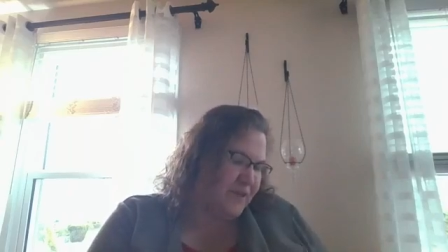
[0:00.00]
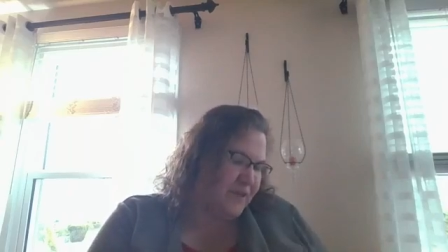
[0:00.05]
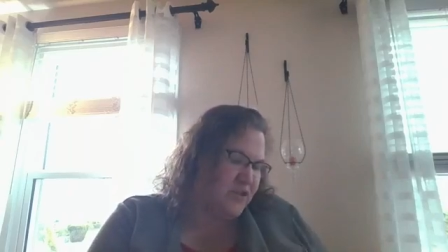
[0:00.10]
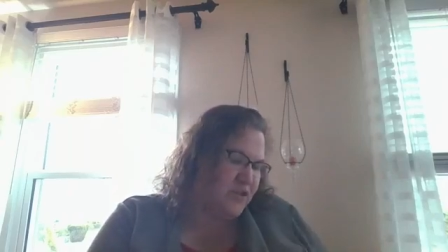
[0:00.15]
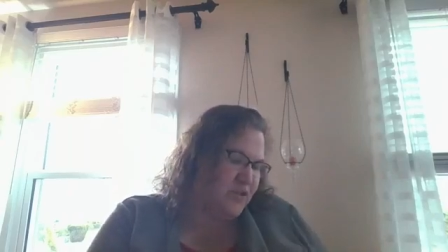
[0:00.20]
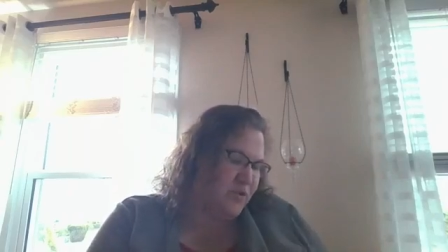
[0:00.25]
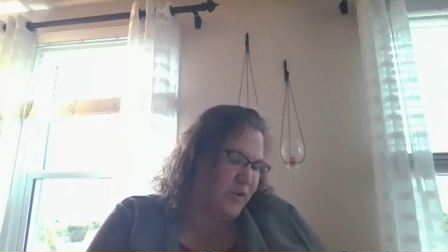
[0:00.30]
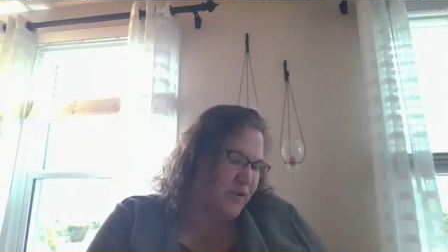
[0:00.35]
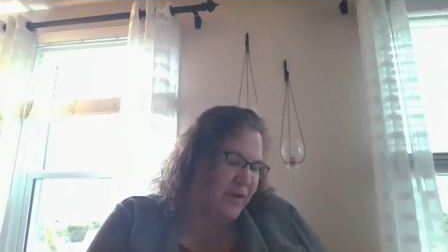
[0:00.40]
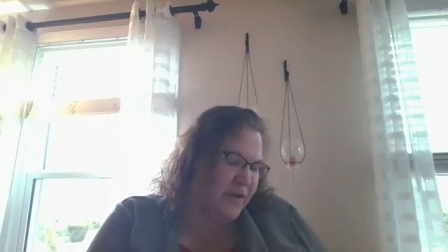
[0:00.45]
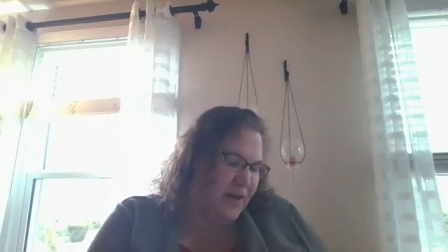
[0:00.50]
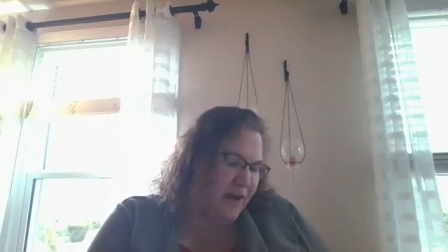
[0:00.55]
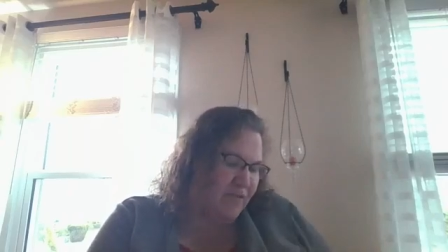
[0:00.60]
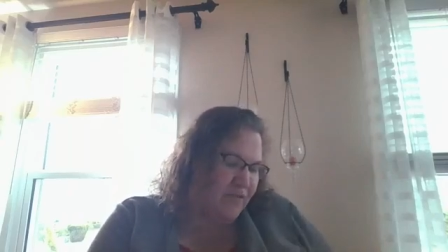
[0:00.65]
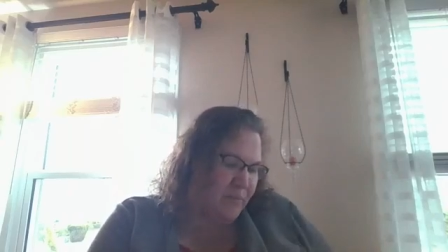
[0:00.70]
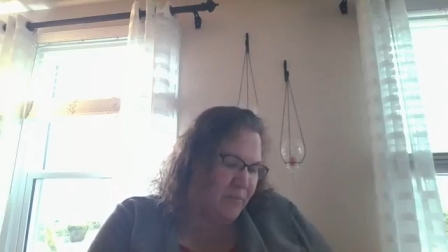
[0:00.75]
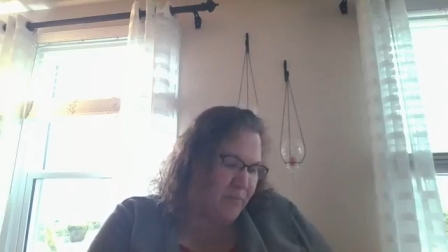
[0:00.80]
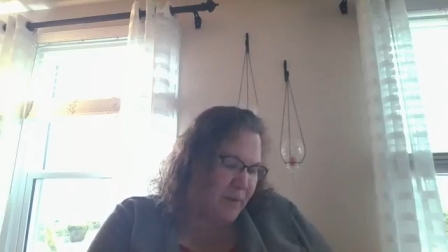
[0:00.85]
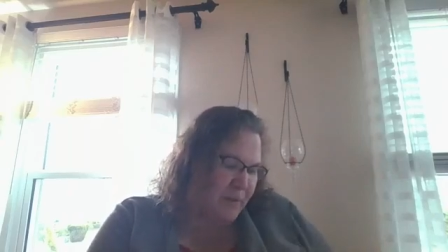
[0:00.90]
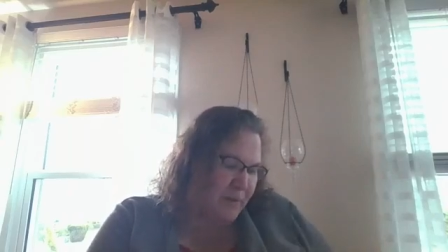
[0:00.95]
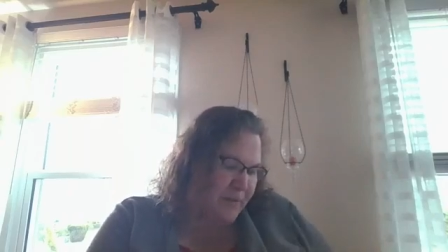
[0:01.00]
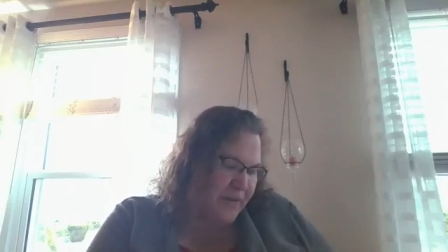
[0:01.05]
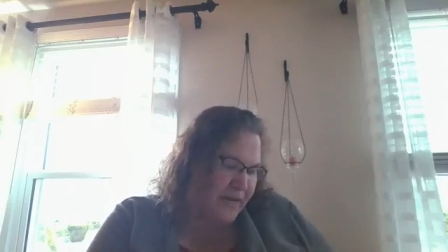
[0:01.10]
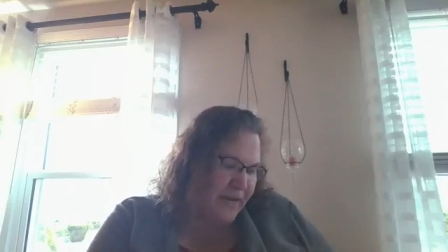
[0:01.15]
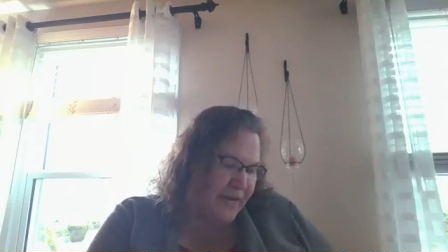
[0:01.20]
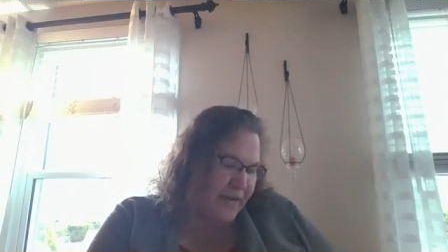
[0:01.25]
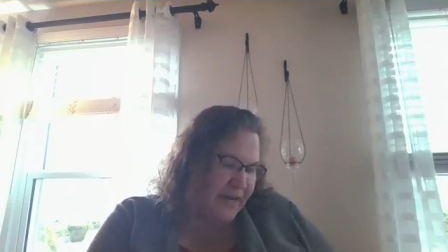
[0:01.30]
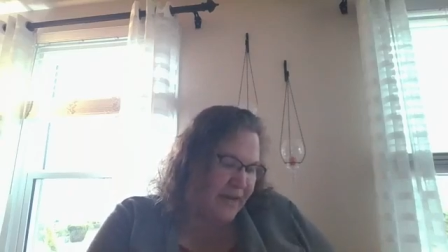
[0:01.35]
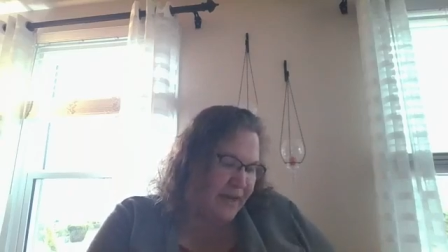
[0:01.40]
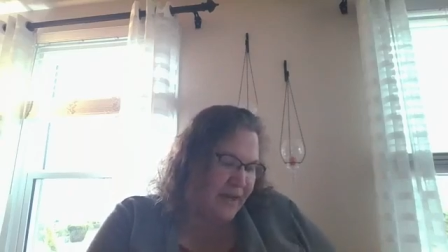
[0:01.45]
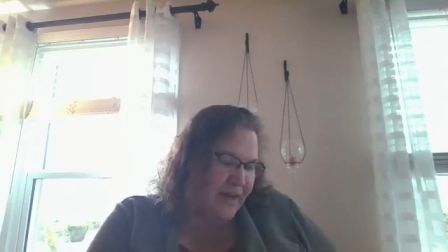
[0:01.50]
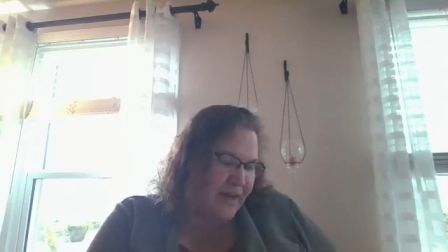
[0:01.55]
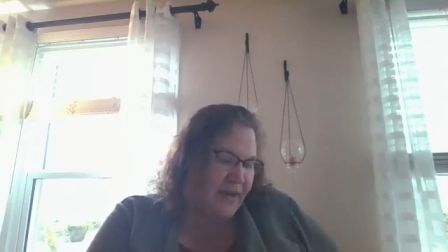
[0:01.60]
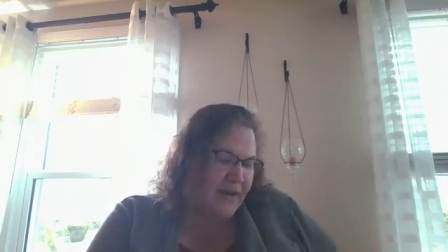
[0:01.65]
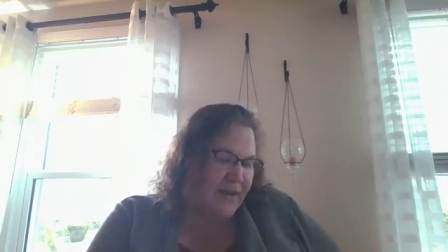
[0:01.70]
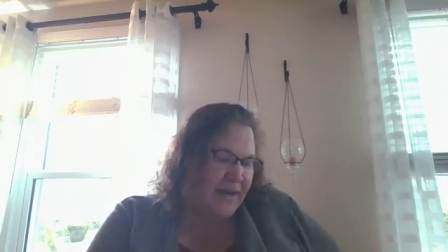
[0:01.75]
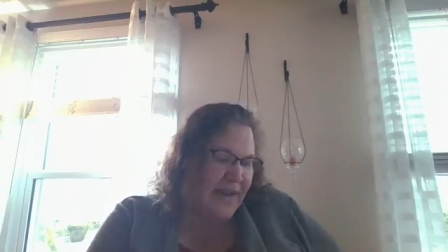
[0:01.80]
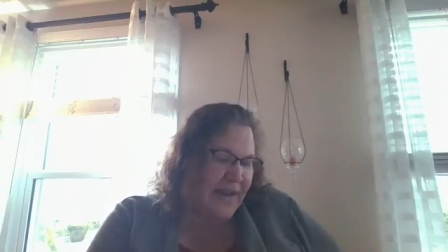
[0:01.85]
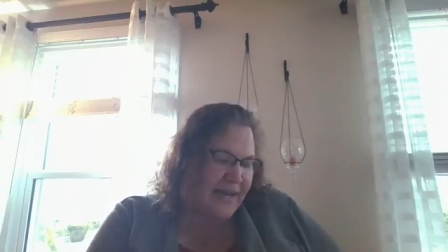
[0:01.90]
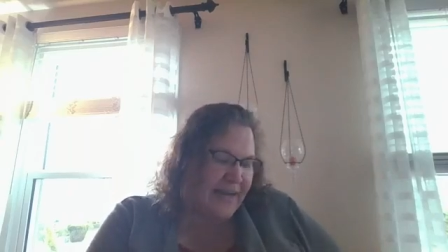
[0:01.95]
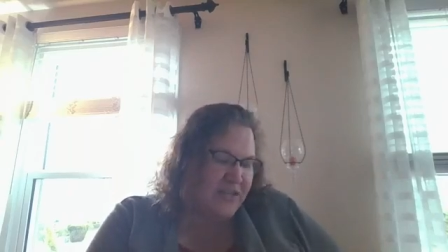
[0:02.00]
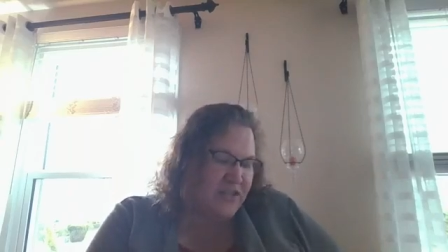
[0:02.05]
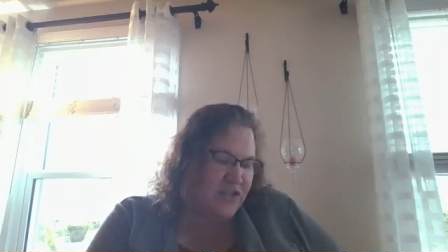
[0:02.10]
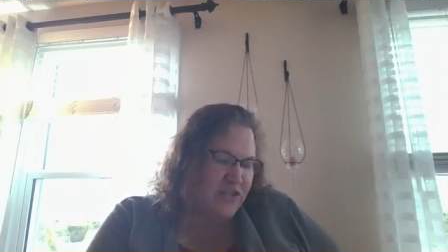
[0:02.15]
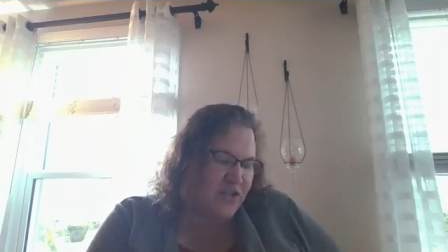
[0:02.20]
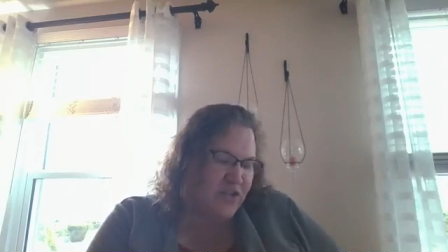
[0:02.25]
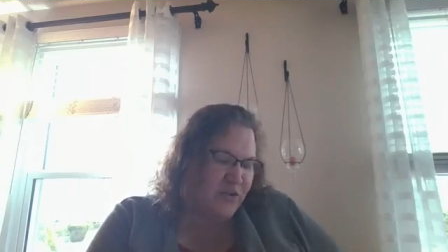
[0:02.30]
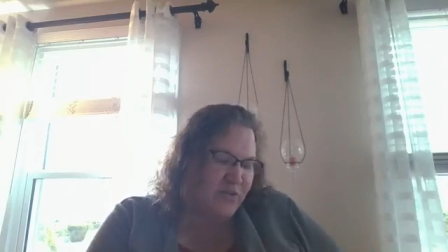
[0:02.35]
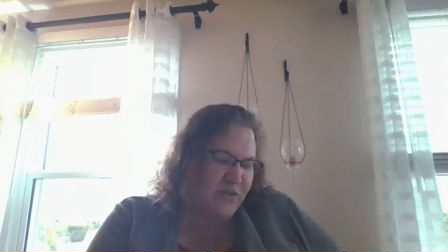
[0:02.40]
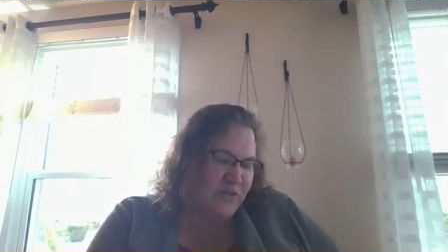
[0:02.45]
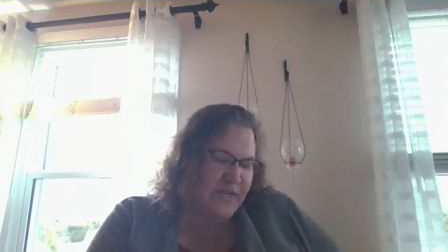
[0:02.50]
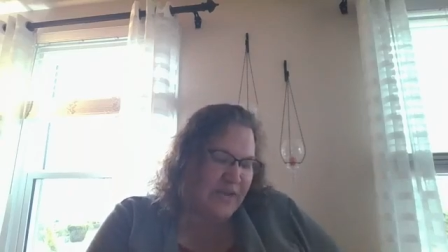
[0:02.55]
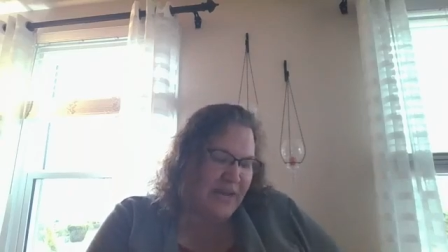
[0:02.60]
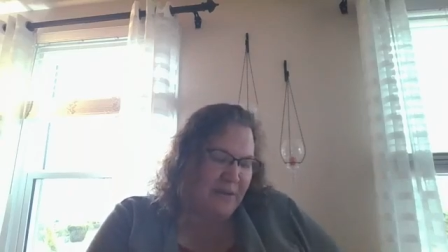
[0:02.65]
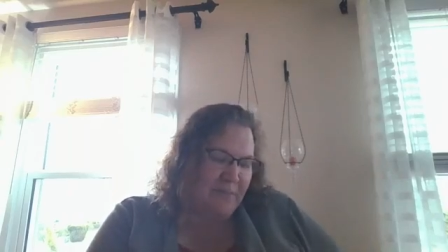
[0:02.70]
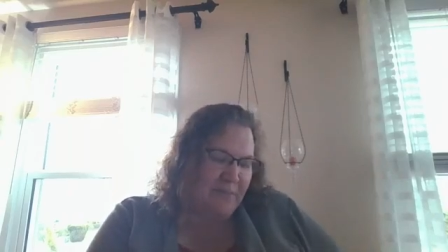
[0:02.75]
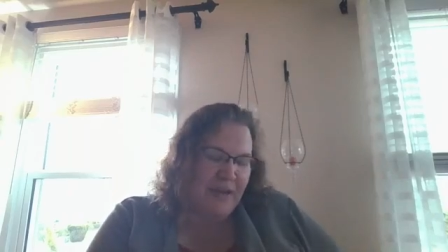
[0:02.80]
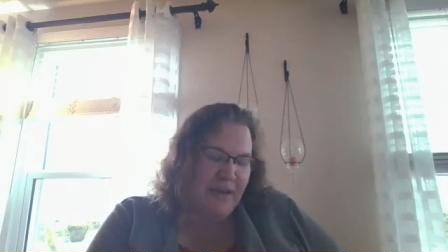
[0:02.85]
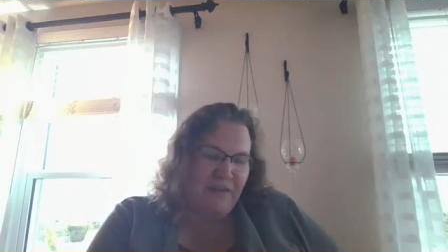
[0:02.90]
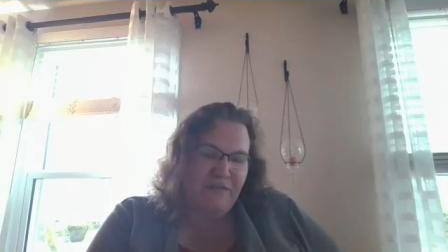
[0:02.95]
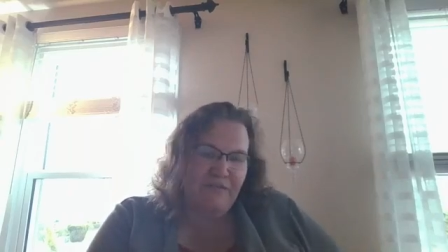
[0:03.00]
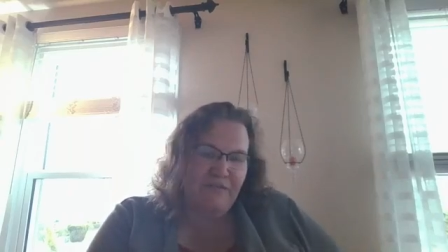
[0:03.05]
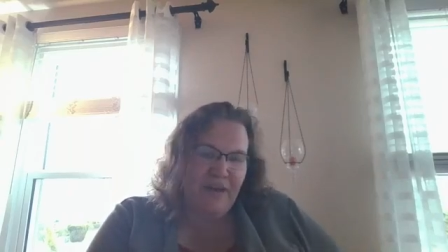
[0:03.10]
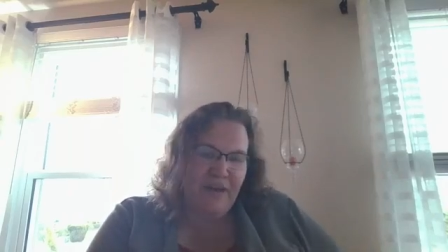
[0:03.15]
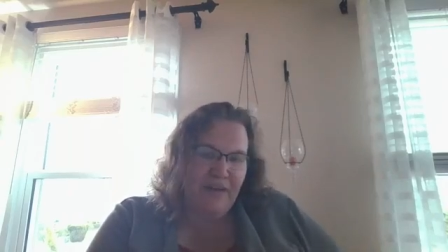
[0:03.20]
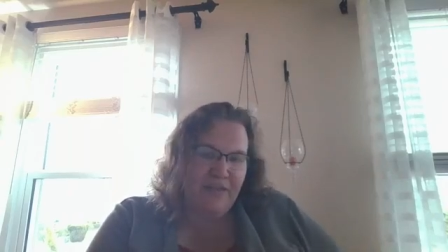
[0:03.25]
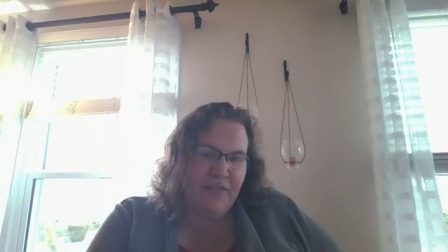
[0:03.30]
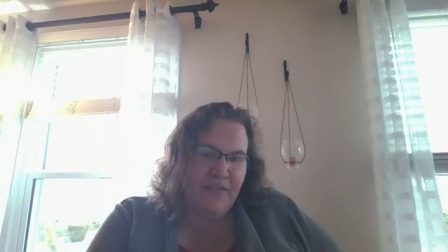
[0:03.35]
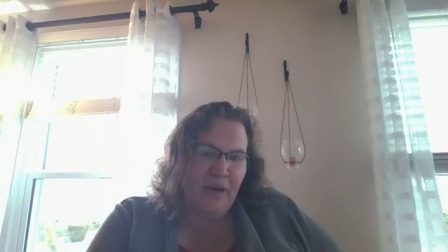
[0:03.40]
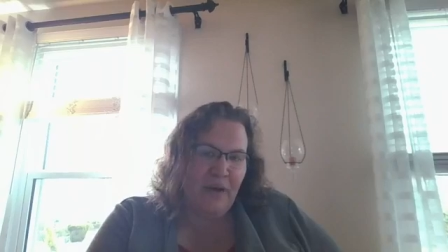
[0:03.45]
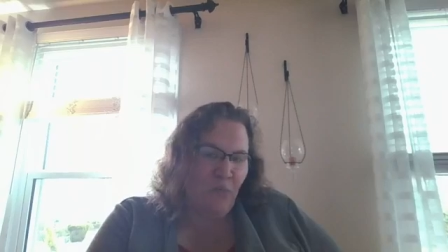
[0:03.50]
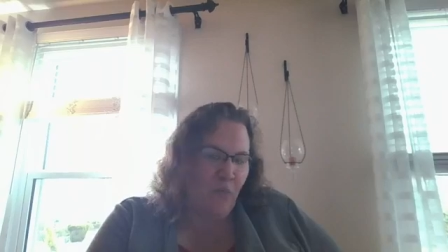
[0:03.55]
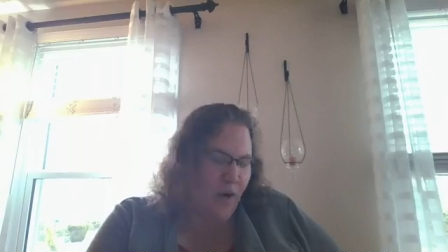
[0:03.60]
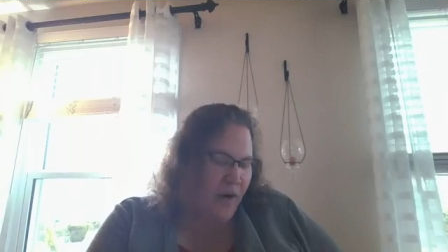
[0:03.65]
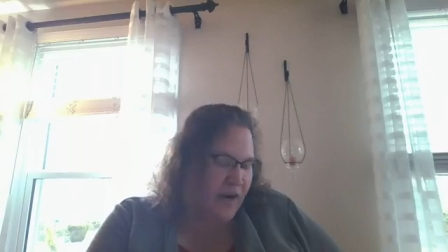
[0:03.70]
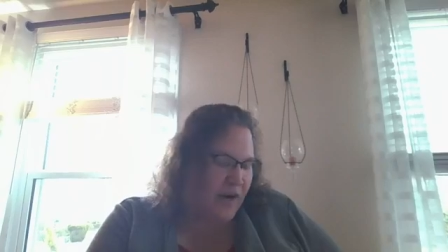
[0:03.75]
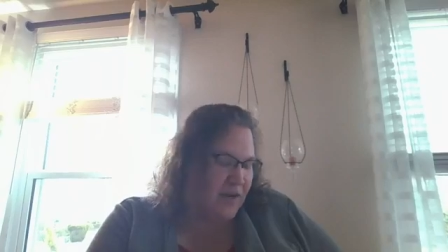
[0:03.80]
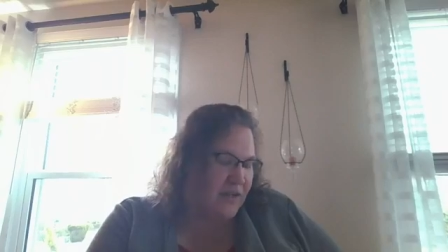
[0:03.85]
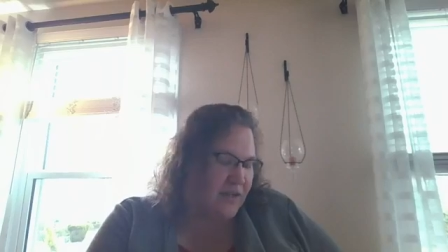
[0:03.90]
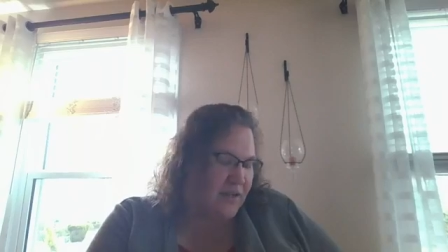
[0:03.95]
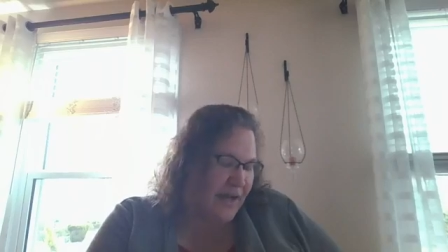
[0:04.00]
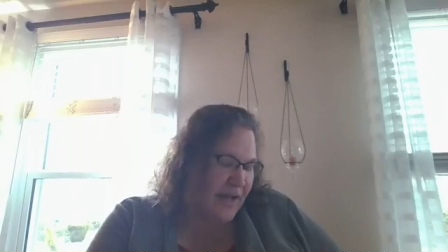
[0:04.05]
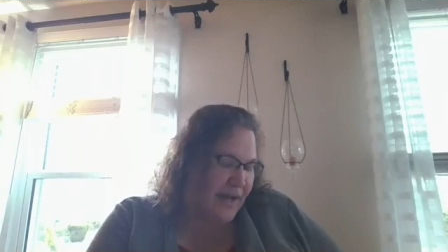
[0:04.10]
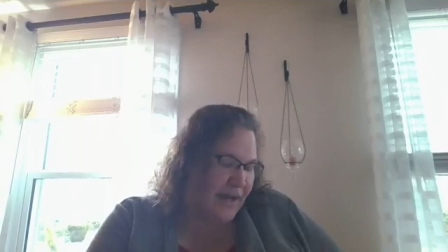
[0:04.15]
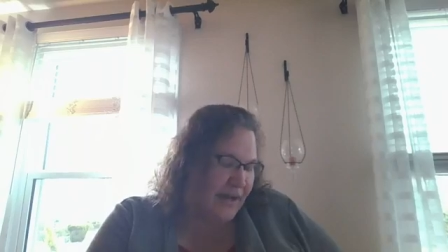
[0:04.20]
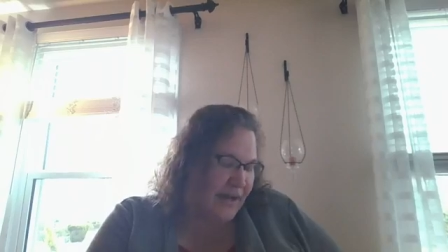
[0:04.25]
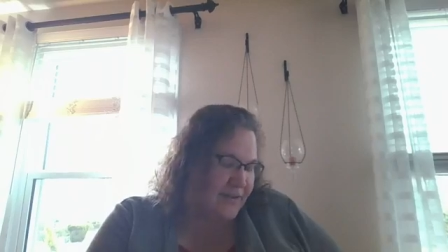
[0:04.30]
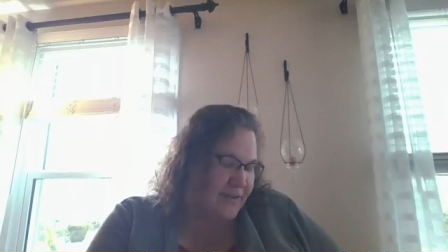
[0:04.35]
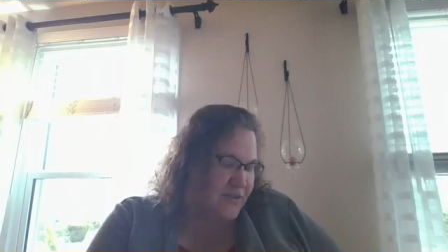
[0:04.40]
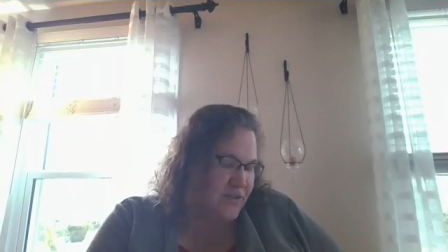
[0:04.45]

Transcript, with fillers: student government meeting next Tuesday, May 5th at one o'clock.